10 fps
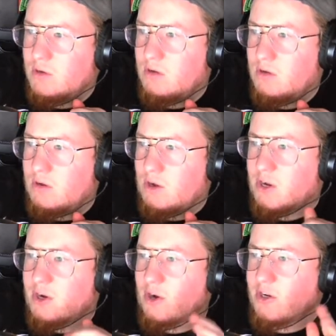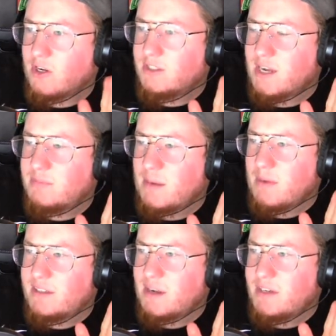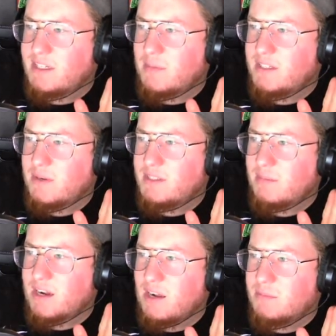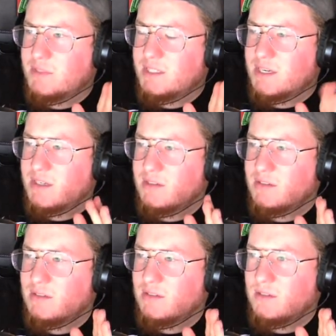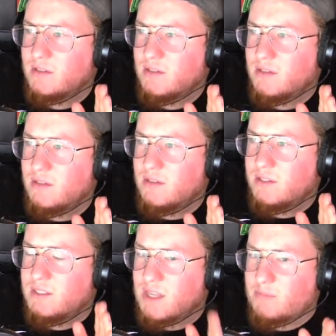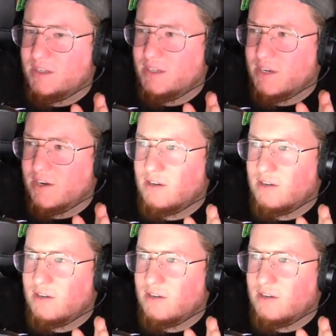scenes. Hold on. Time out. I'm seeing something here.